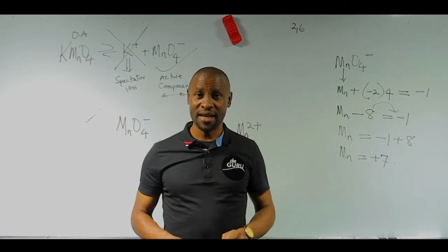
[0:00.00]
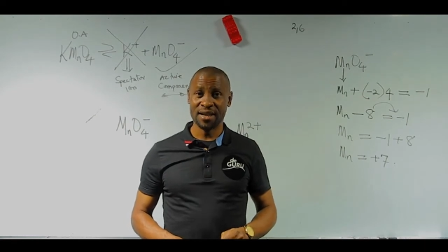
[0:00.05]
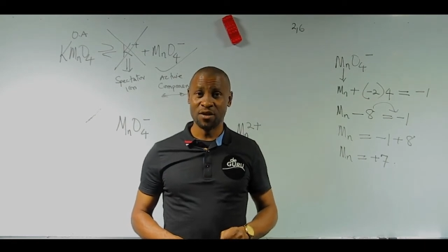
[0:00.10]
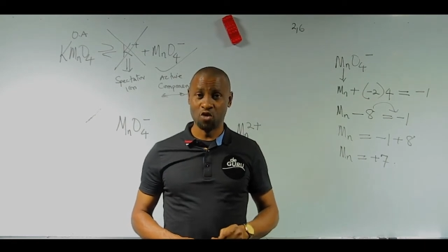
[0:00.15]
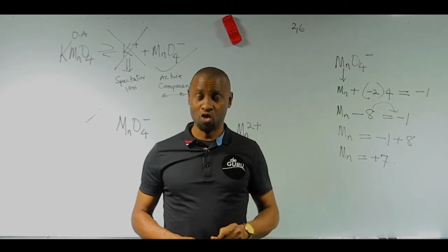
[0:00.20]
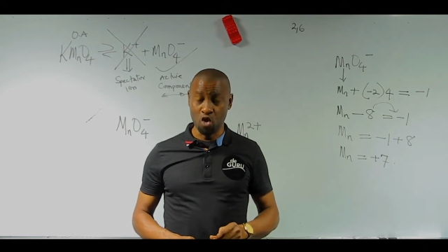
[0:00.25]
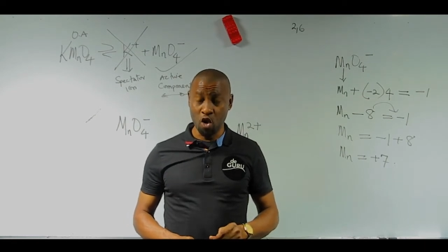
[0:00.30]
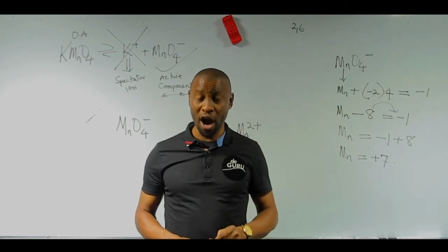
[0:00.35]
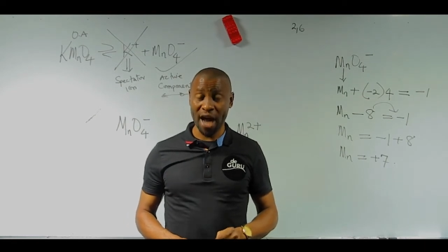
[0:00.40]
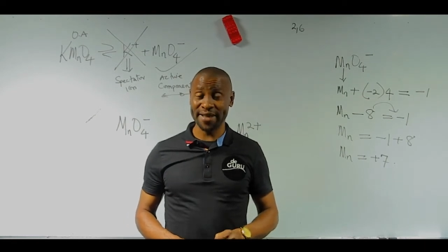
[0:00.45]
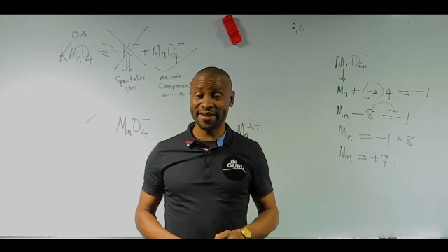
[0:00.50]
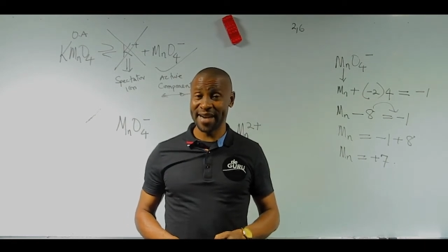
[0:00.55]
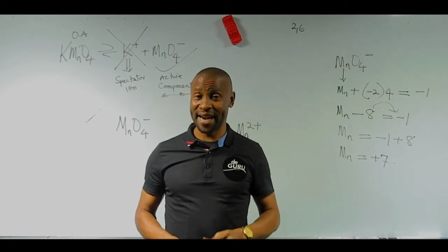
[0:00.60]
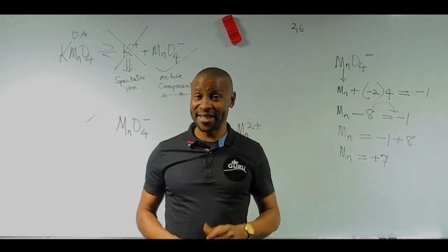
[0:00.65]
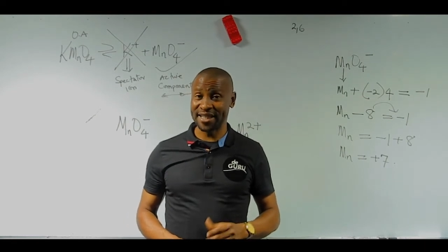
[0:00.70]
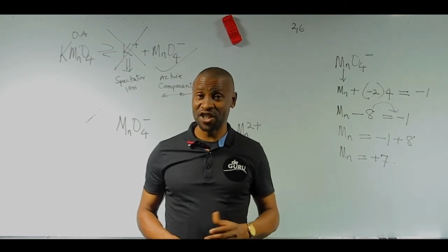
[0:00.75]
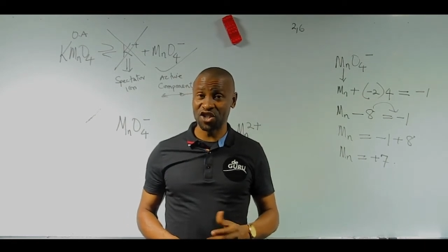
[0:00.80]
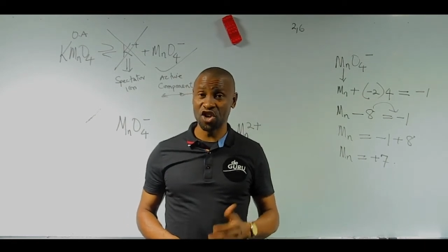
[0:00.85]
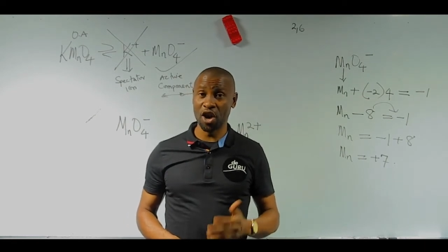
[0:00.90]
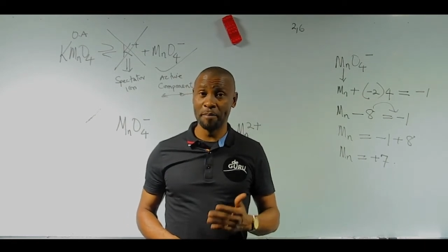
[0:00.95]
Who are
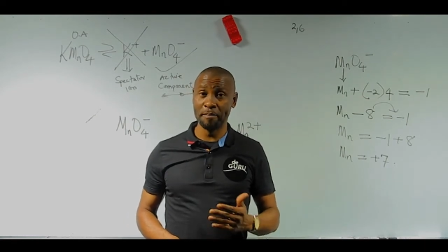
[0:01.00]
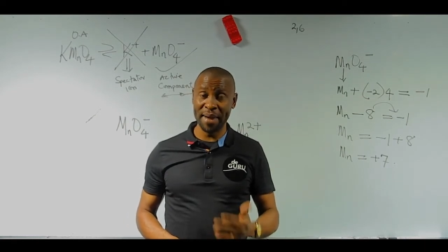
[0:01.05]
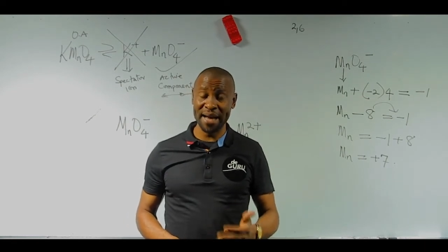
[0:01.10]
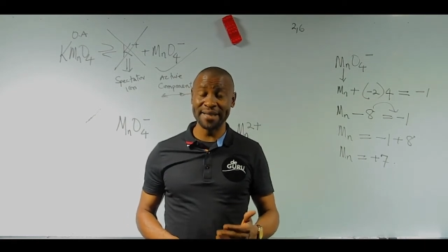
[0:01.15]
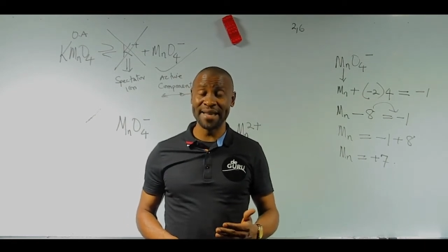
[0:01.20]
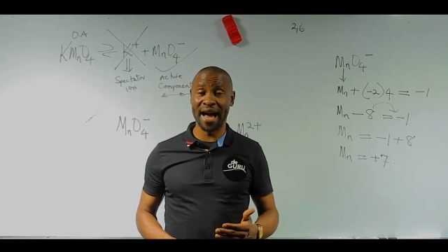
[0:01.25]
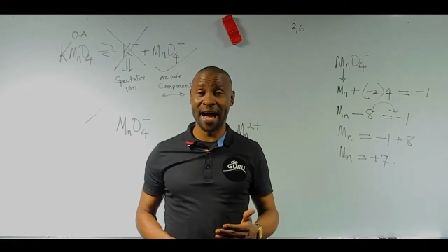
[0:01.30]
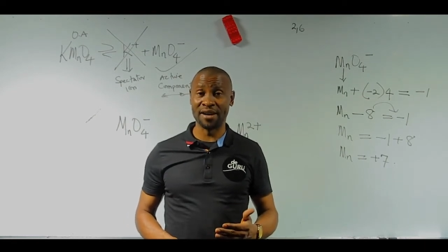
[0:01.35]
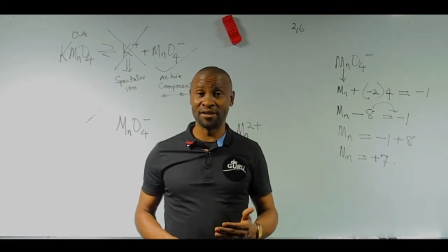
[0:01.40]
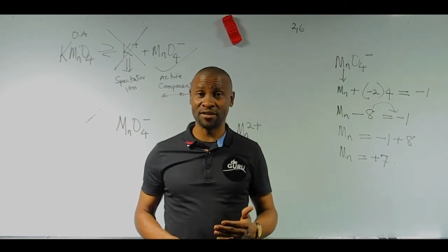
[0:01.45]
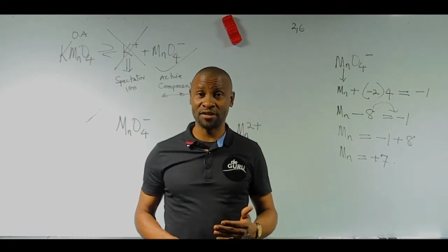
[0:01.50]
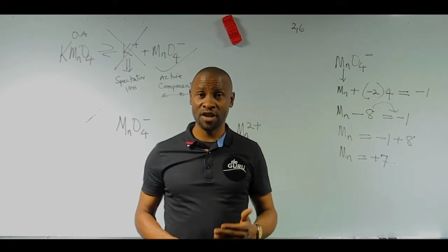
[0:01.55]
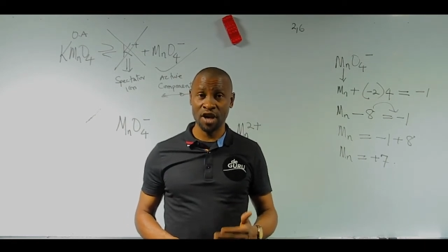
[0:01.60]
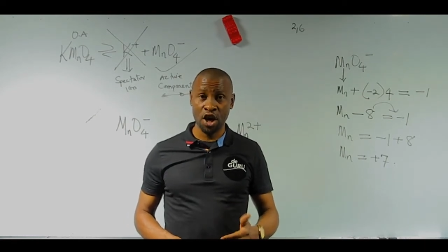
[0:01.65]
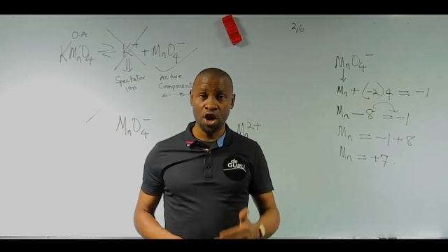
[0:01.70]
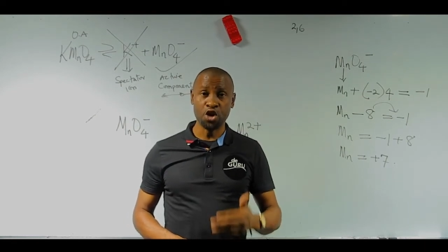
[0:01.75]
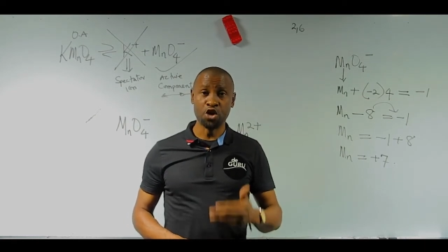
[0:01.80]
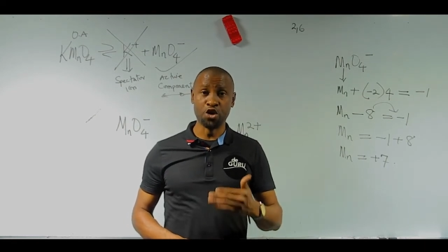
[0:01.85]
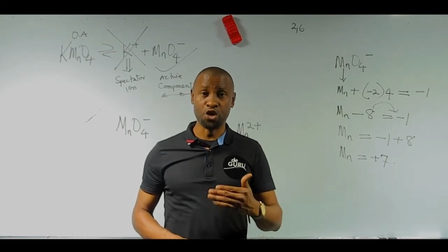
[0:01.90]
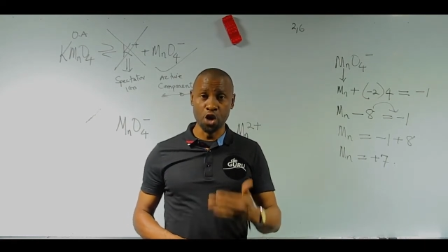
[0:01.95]
transition metals?
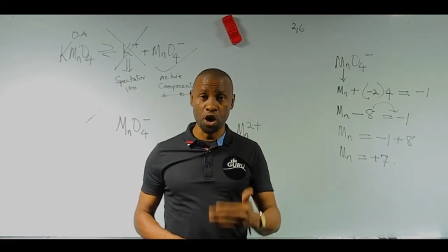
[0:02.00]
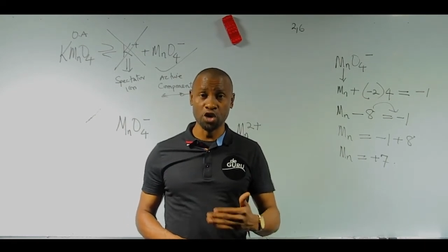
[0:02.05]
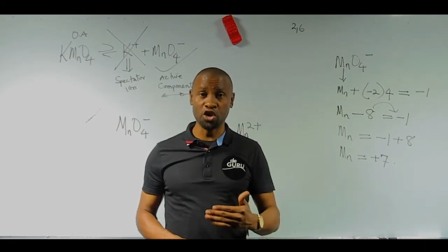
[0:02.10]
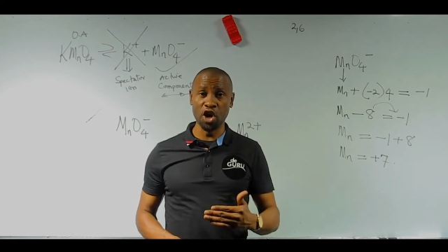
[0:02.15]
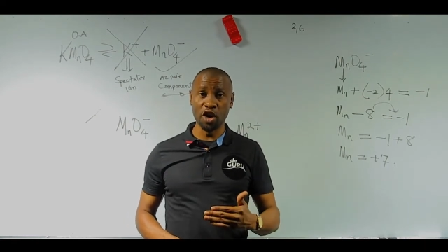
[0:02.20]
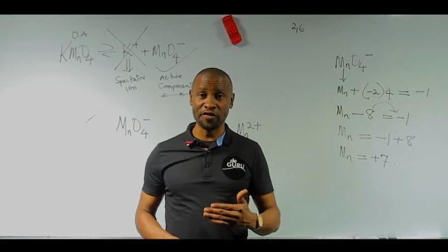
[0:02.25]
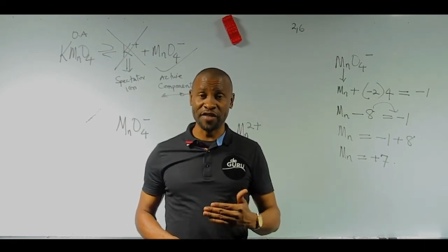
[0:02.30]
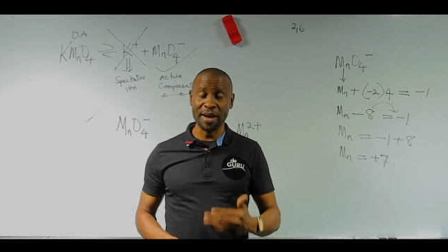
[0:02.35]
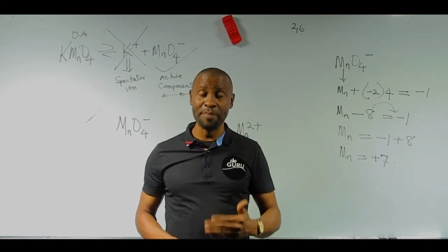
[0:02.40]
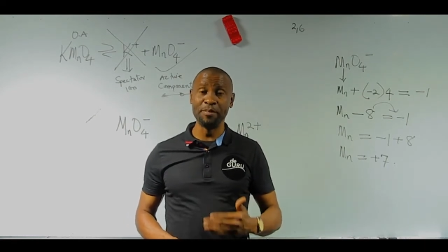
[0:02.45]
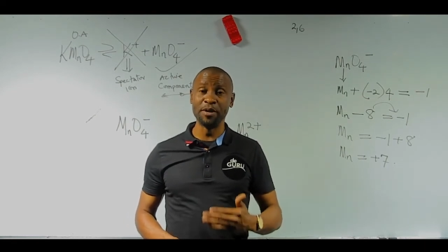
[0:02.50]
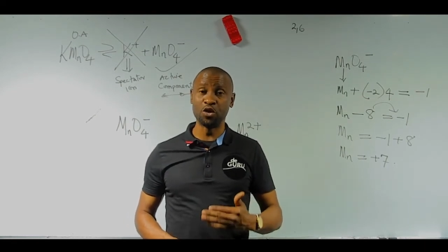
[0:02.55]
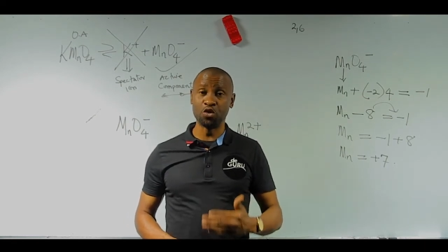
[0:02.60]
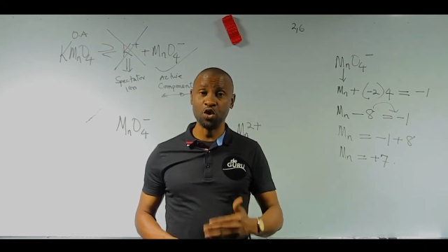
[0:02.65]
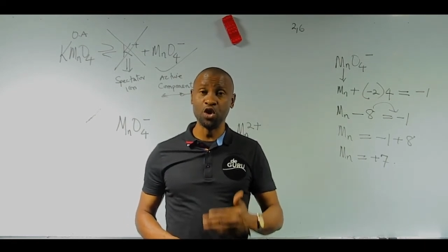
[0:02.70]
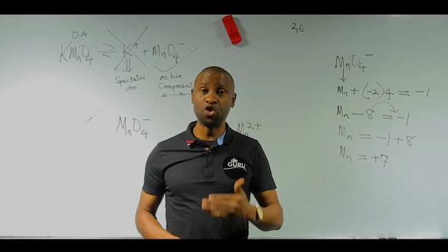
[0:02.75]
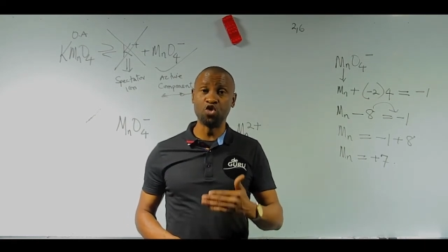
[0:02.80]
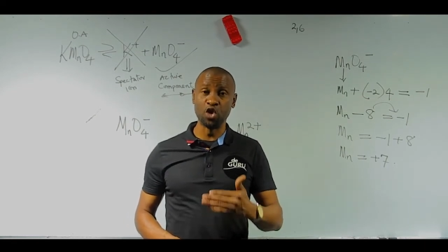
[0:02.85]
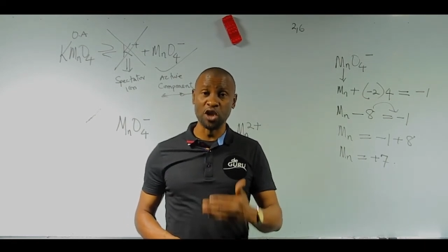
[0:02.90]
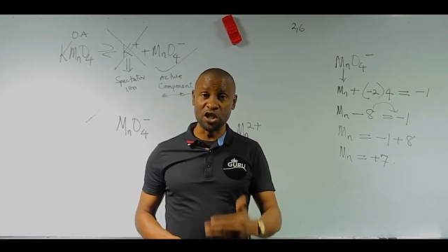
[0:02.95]
Those of them
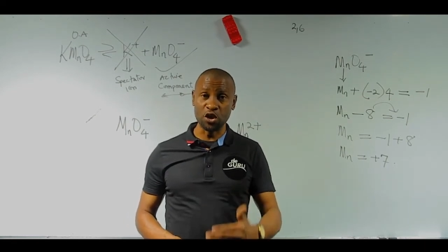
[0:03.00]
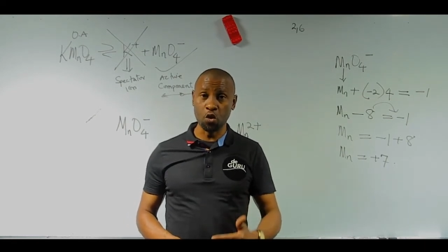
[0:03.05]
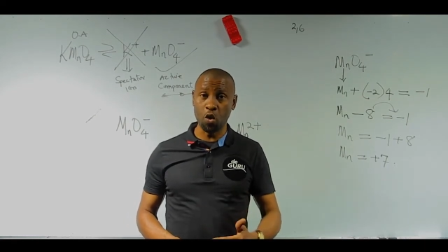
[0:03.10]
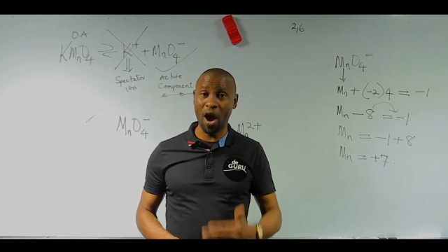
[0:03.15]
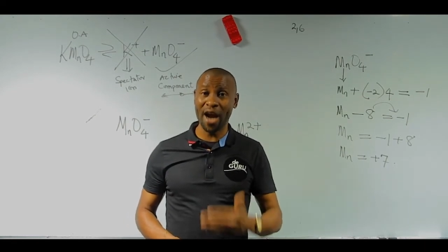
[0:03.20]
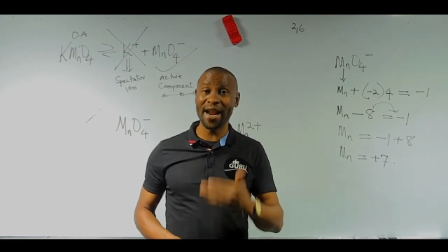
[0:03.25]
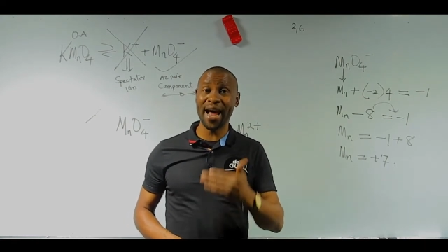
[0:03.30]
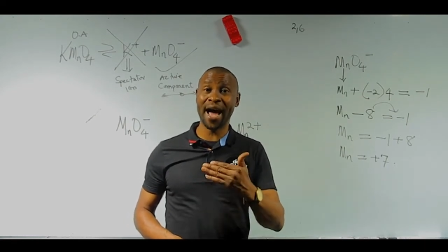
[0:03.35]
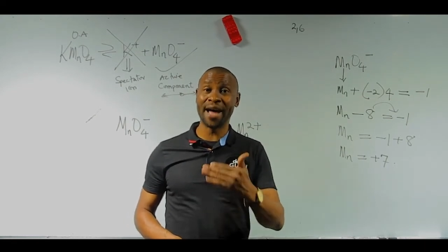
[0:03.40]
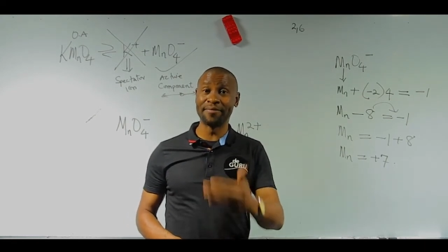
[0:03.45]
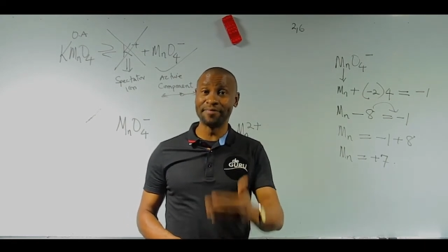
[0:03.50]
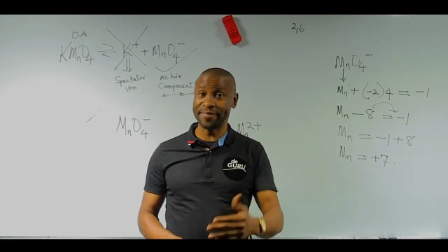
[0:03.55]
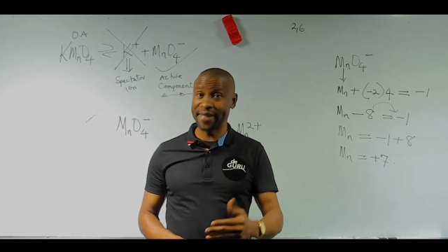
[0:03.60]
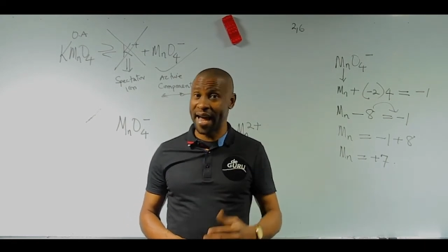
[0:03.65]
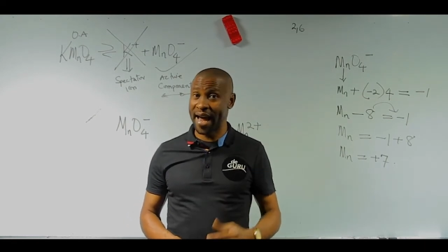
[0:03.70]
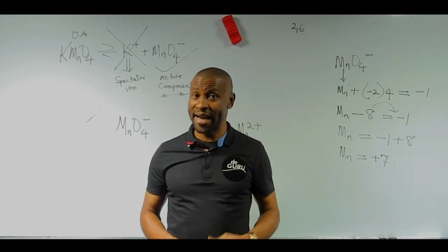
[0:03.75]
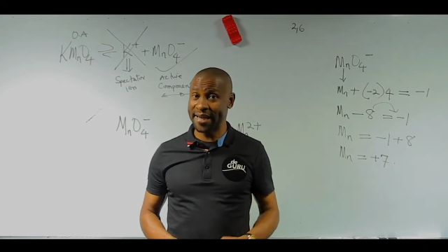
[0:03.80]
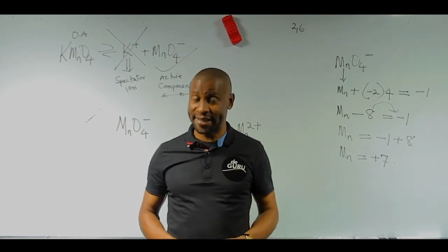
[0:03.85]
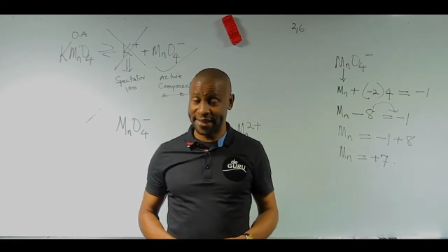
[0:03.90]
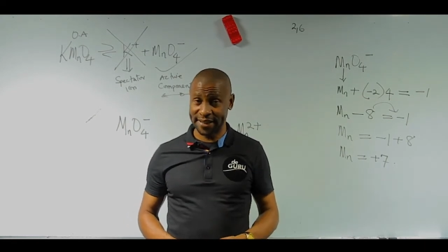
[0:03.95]
between 21 and
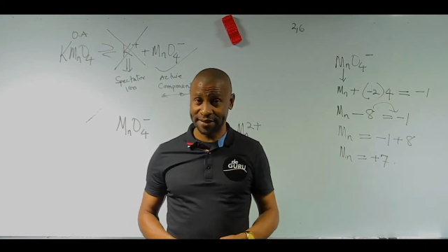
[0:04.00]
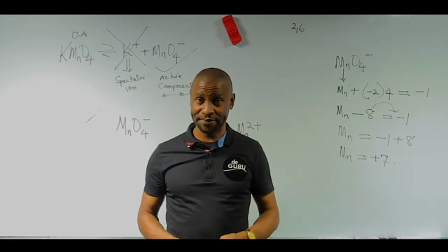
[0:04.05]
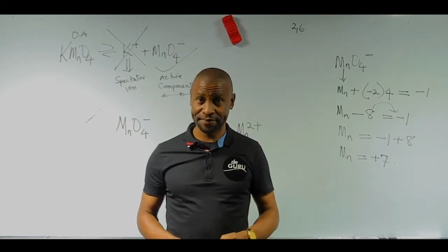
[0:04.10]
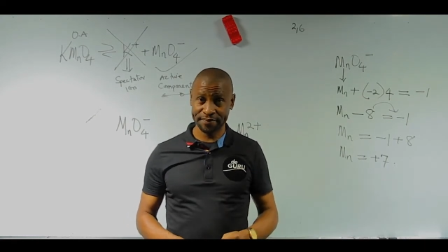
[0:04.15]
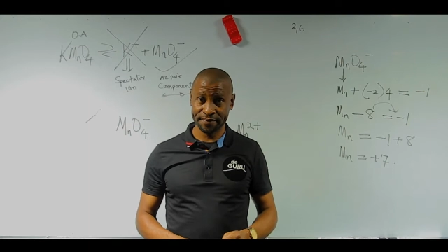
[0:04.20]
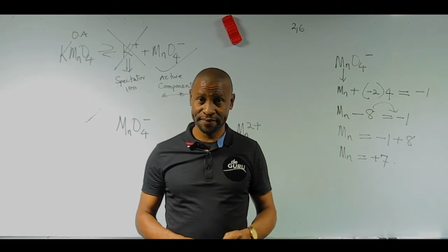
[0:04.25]
30.